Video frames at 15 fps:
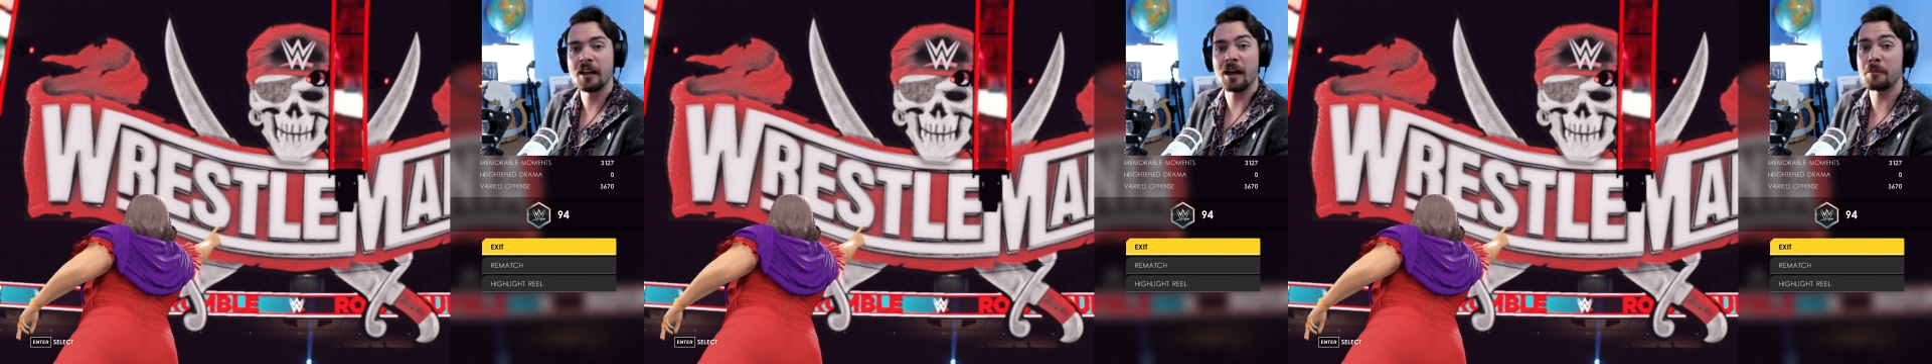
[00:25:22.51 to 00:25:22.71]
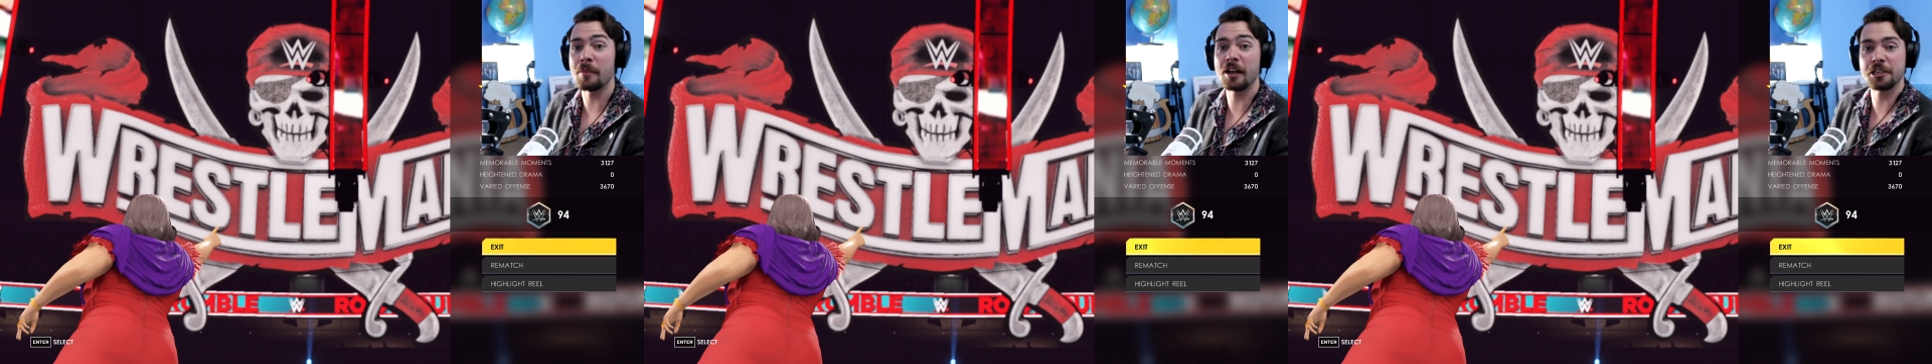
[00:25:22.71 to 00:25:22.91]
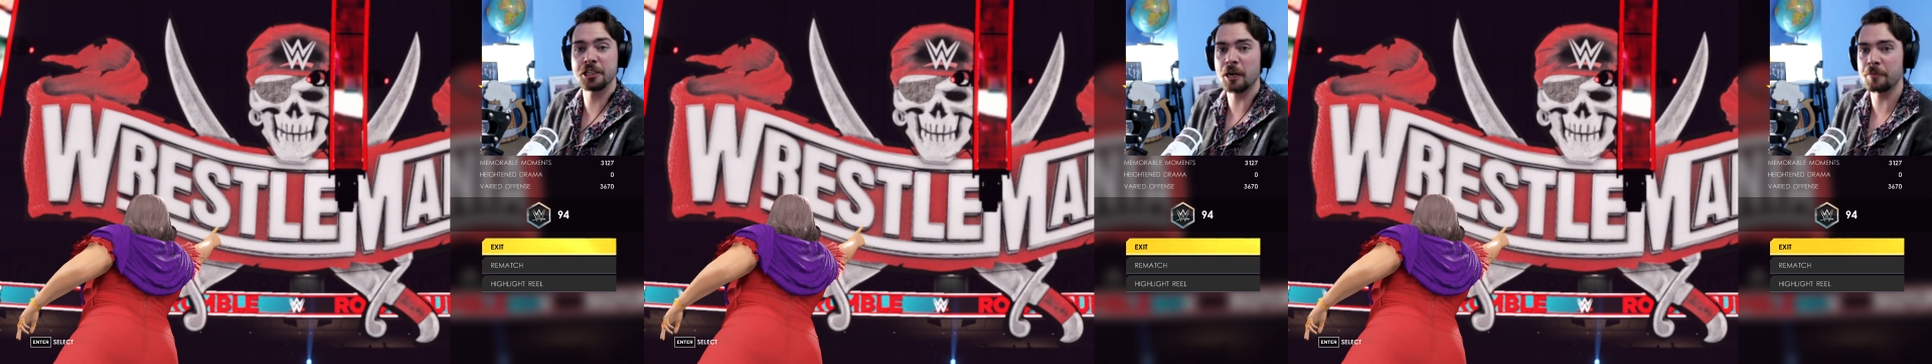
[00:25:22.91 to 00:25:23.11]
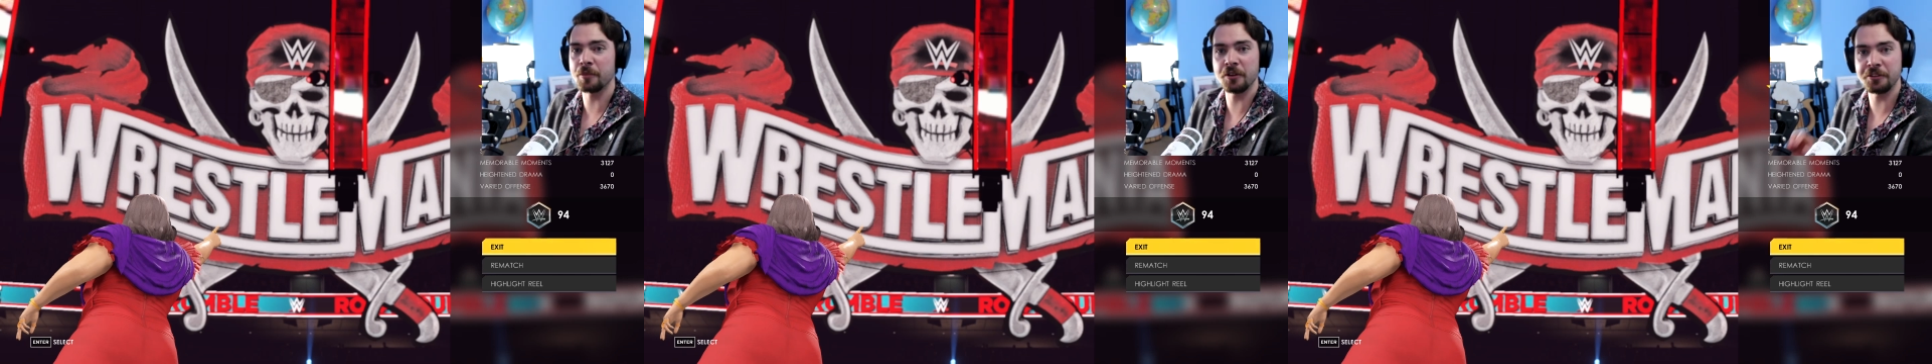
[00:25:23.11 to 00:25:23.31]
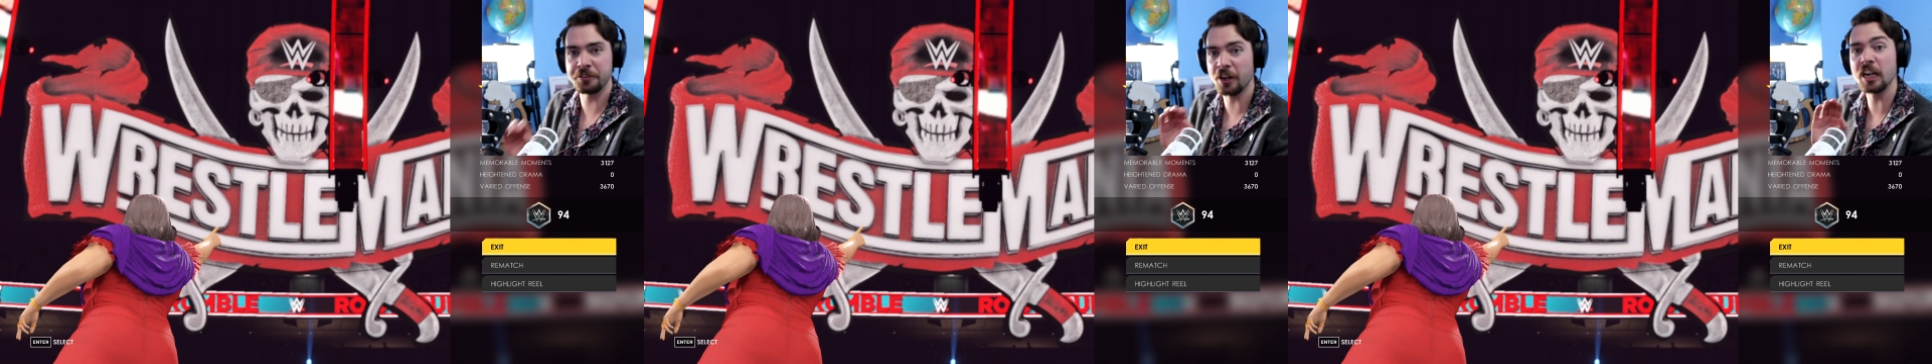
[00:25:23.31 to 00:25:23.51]
A matchup
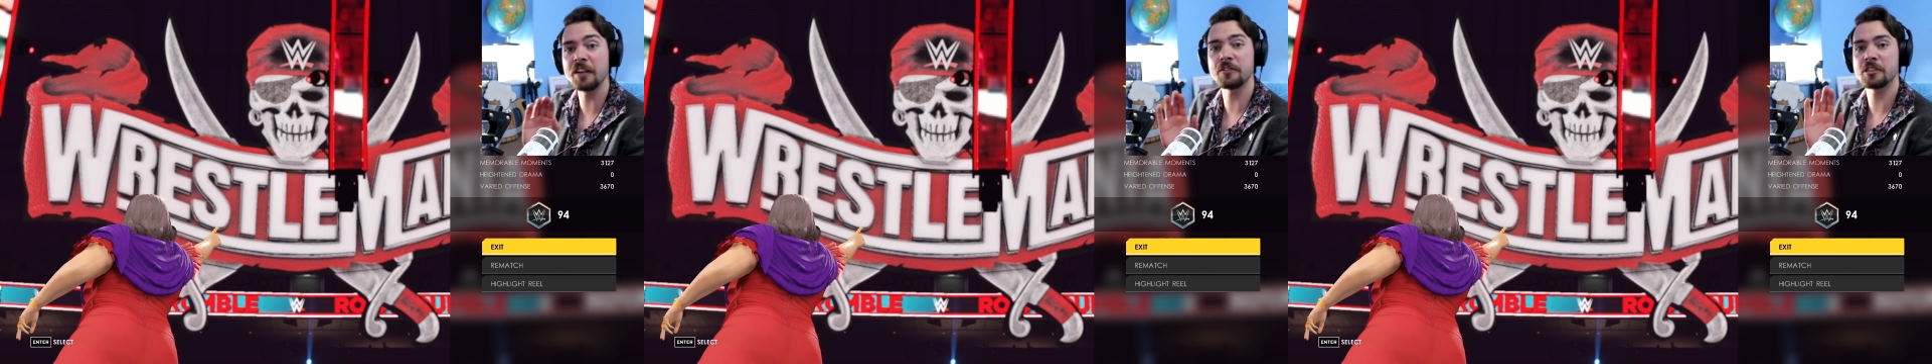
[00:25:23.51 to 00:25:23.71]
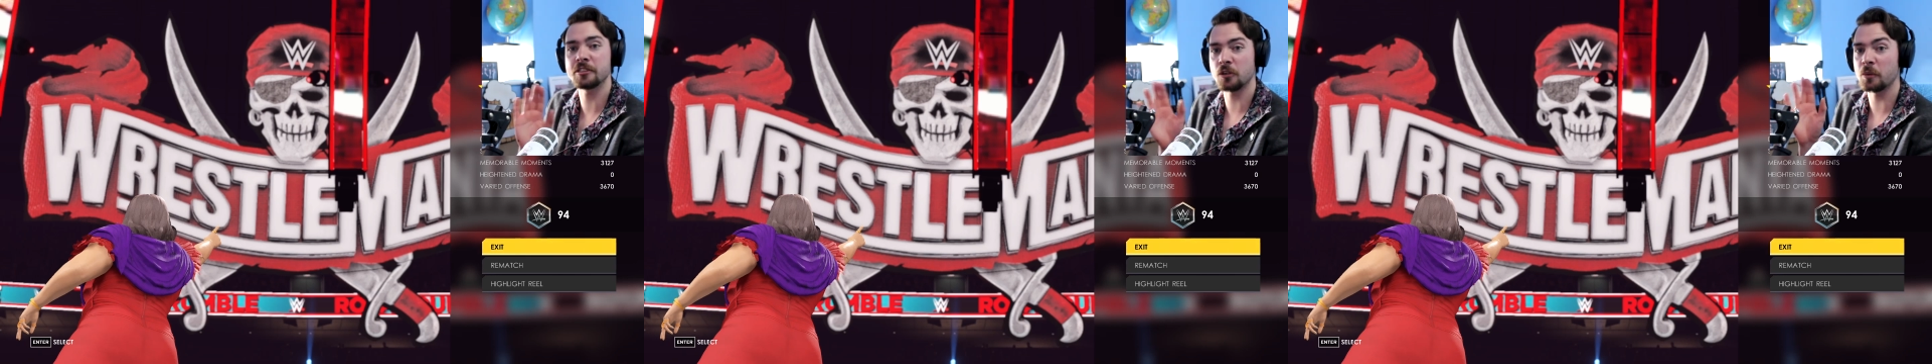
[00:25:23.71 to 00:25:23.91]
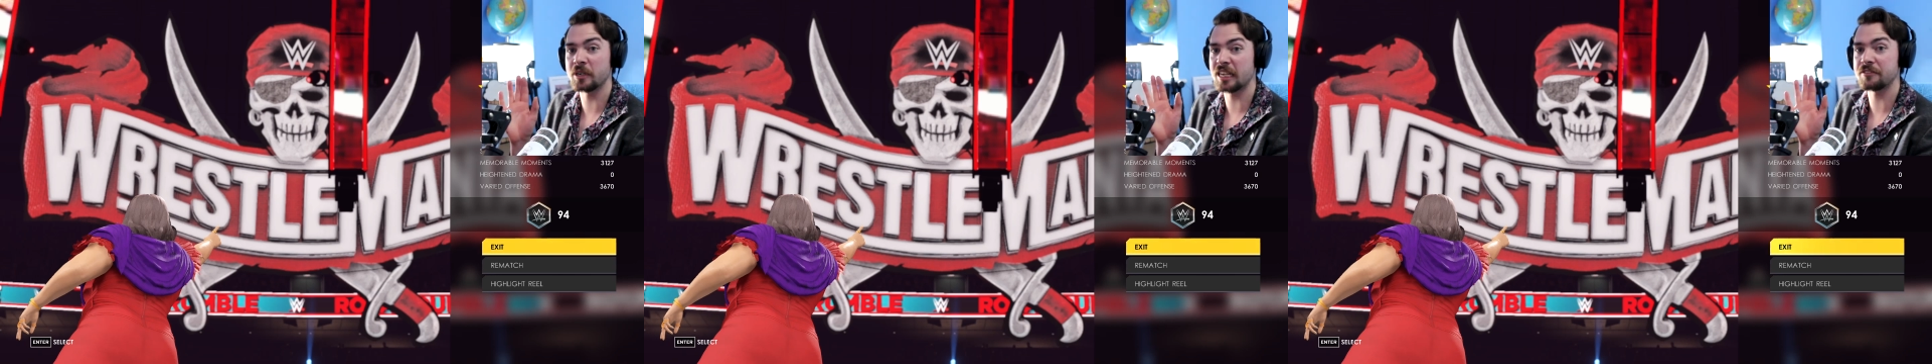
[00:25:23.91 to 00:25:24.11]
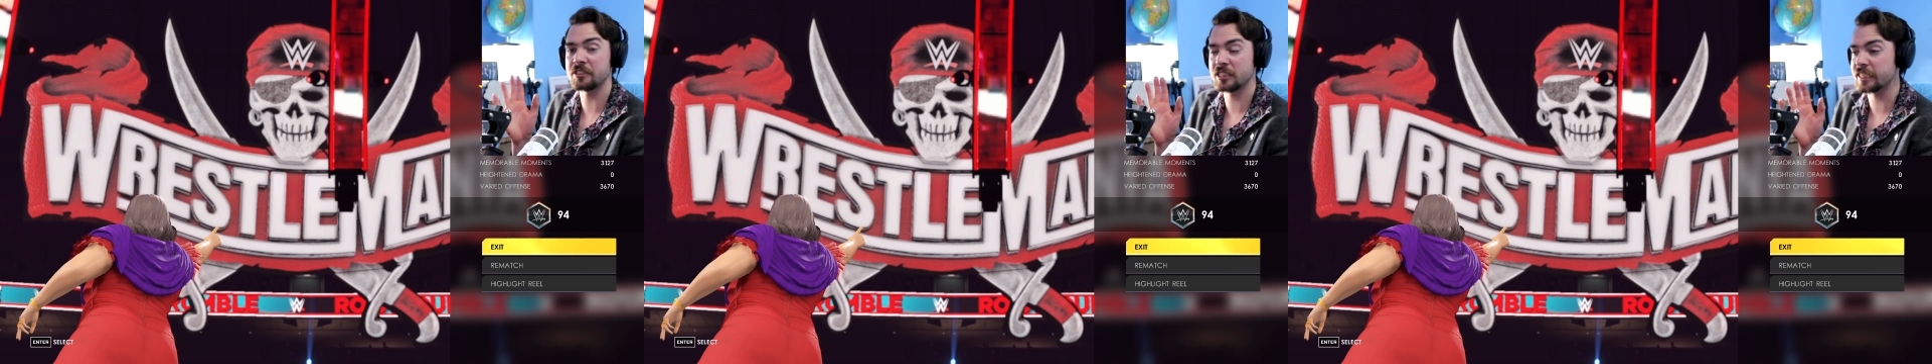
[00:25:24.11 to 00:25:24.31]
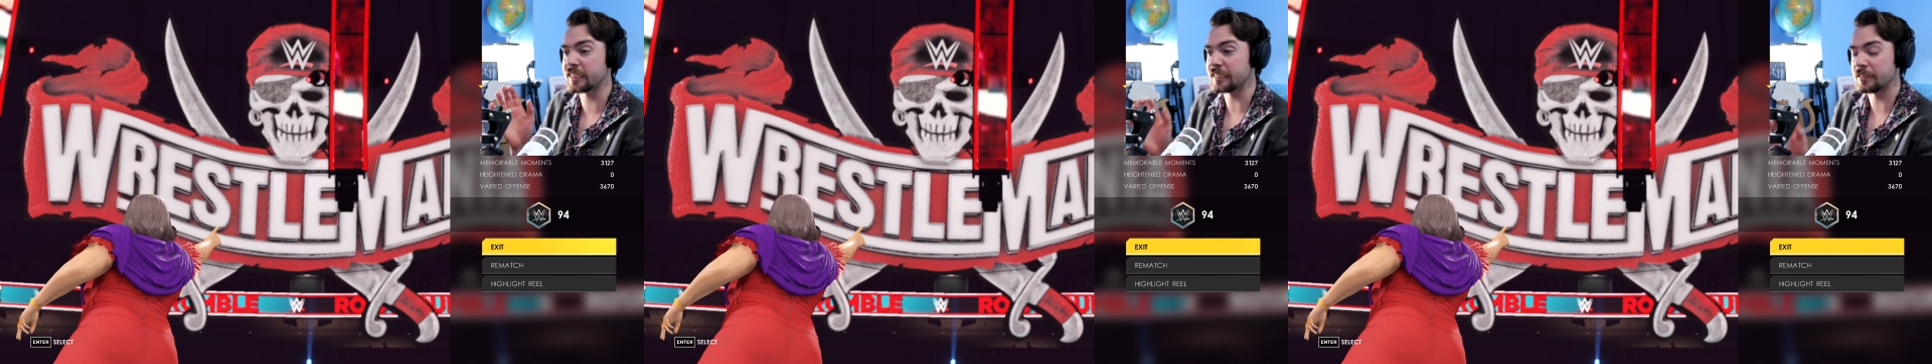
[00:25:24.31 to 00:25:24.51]
that none of us thought we'd ever
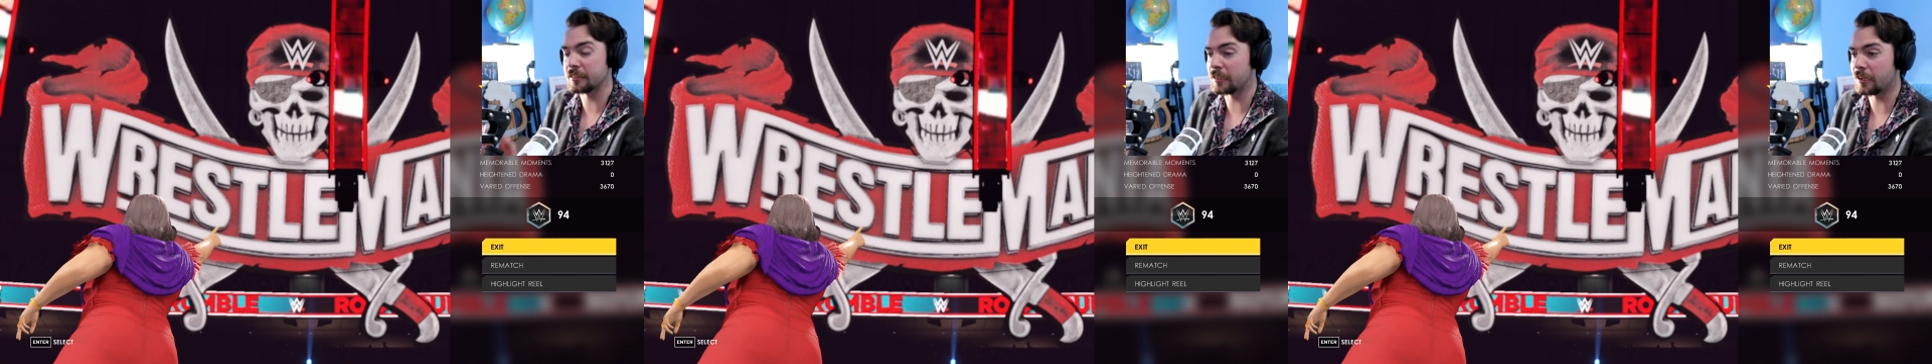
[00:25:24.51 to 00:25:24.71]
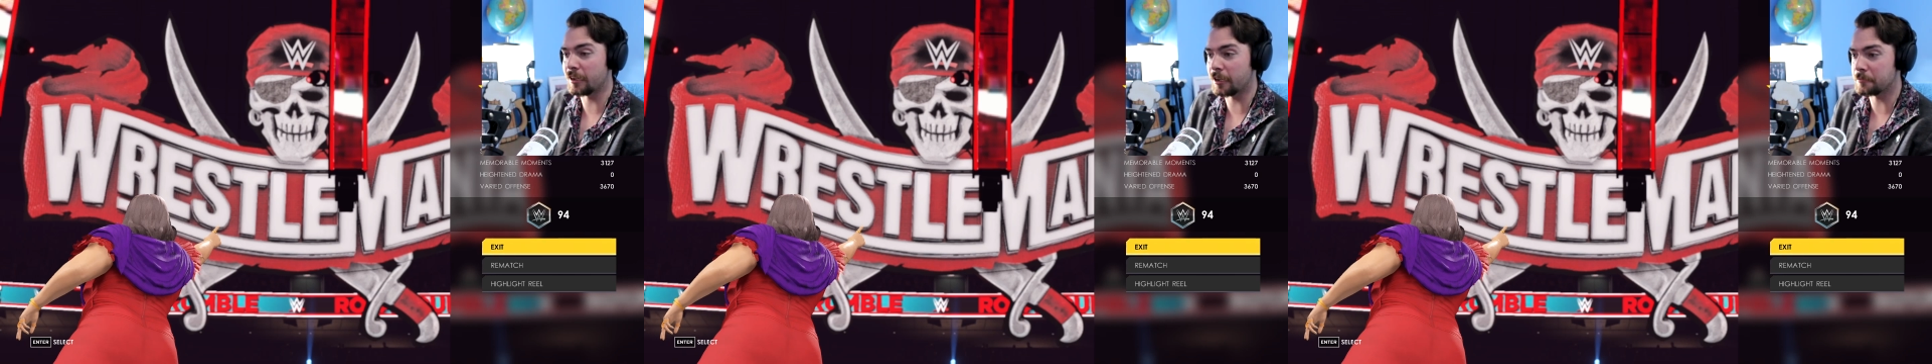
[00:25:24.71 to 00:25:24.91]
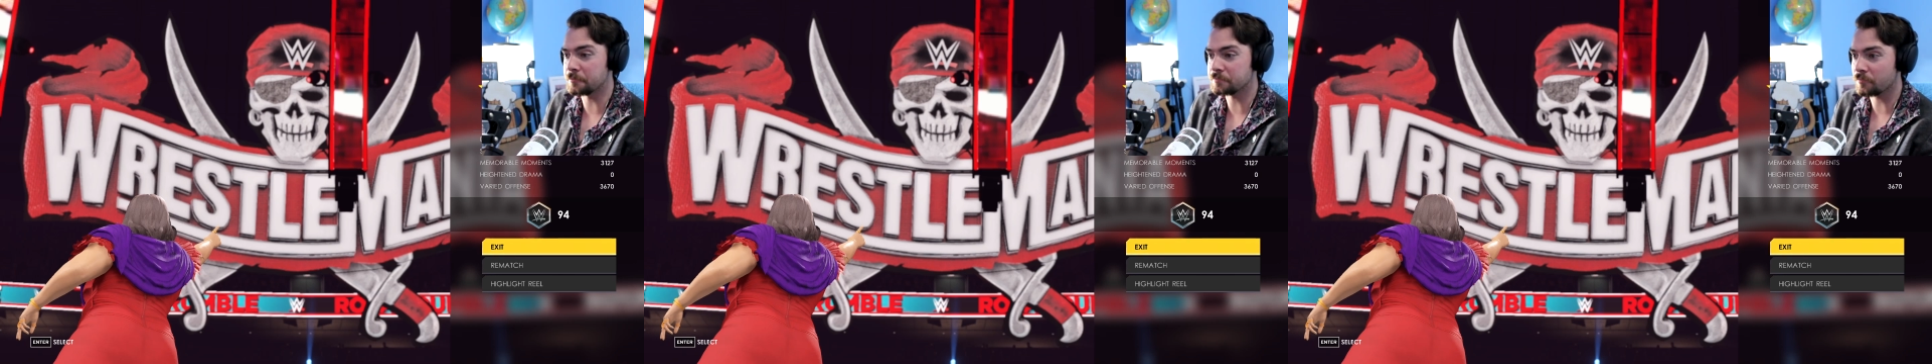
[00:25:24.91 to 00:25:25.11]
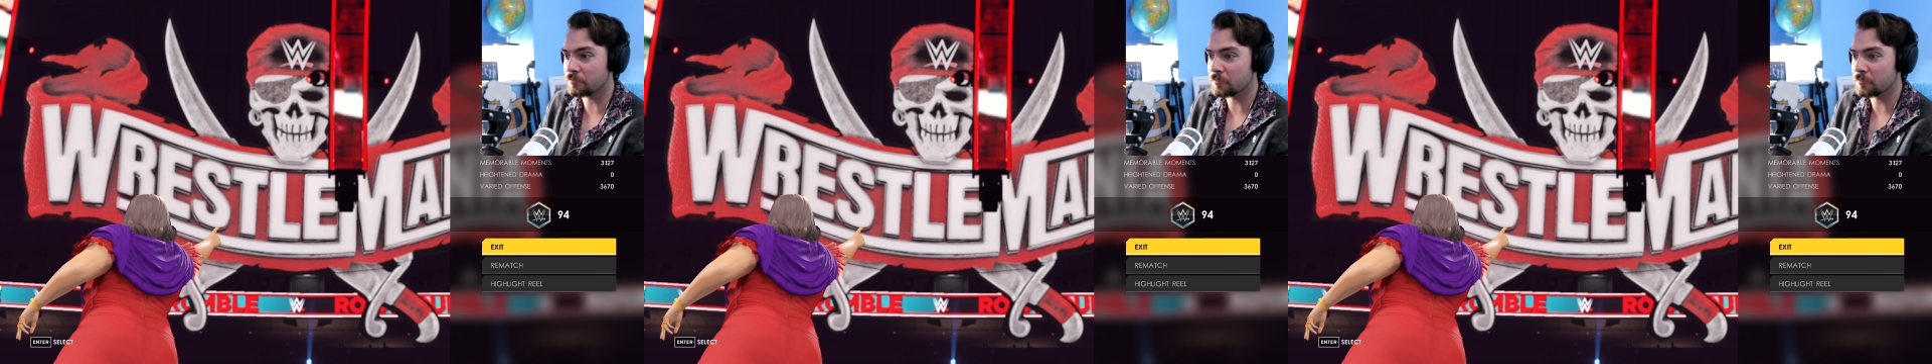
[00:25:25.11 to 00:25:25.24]
see. Emi